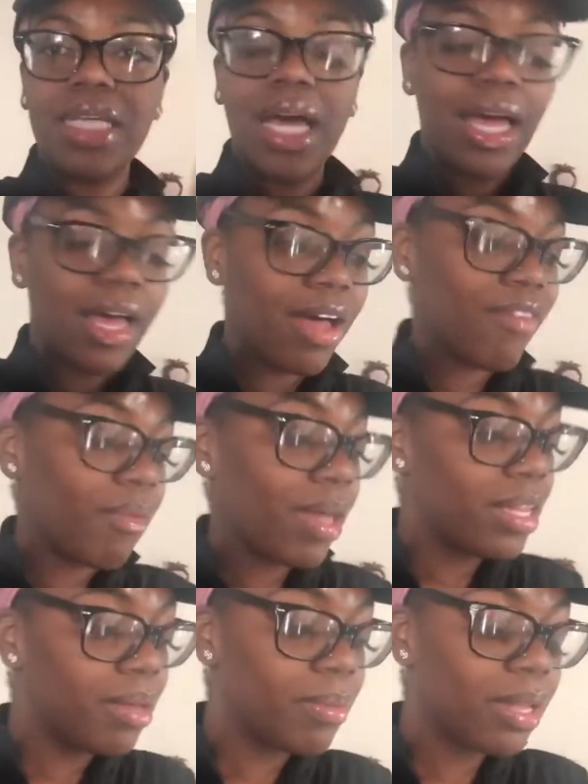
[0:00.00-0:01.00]
I have my
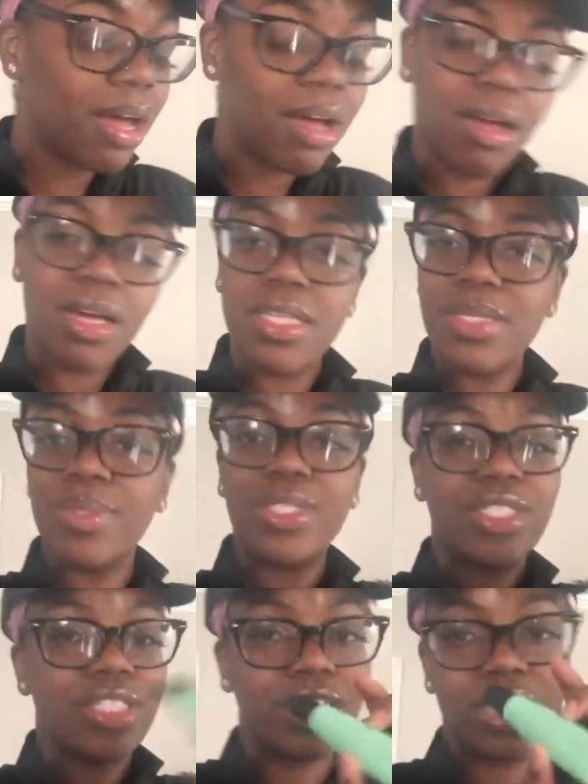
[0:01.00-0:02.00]
lip gloss,
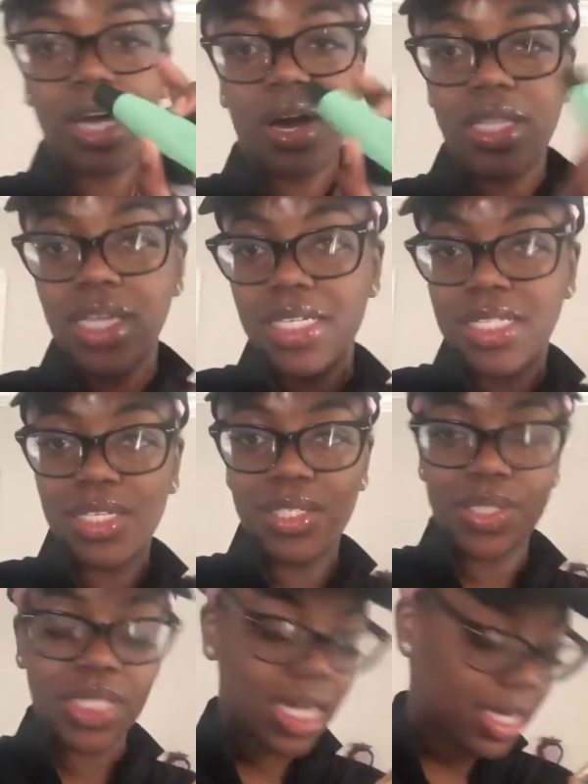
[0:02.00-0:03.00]
which is just all the
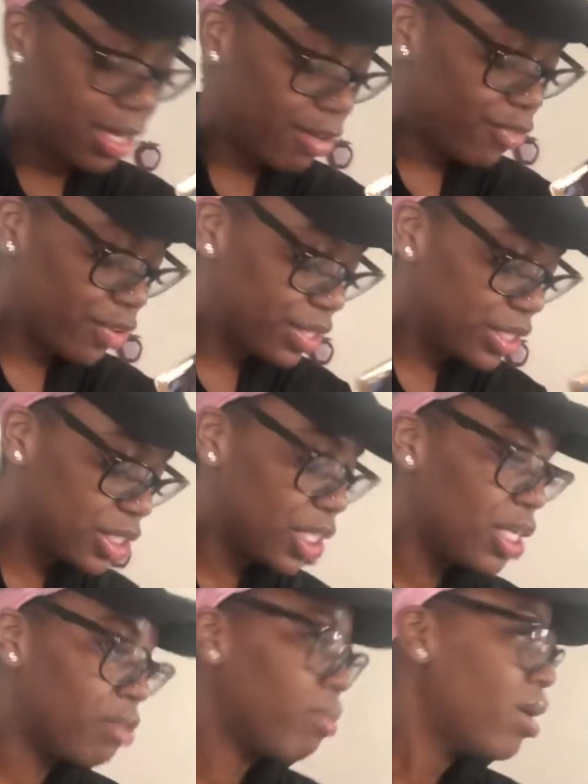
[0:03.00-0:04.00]
essentials I need for the
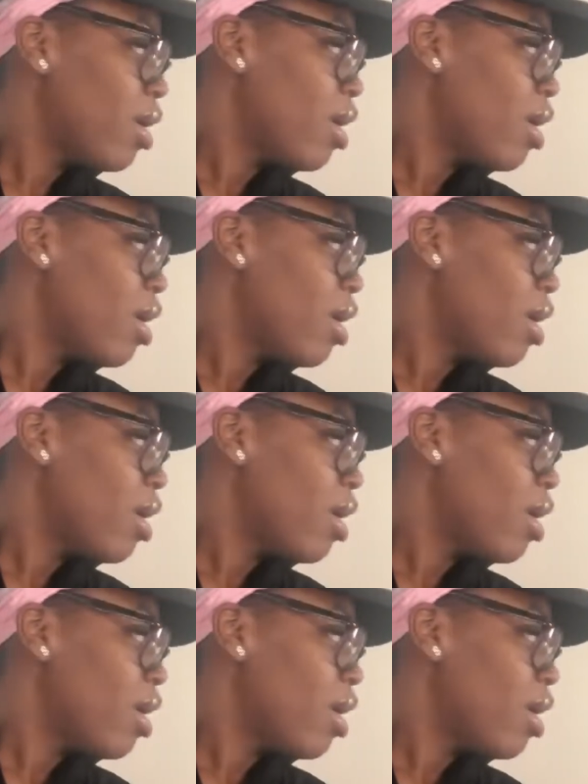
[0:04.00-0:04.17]
gym.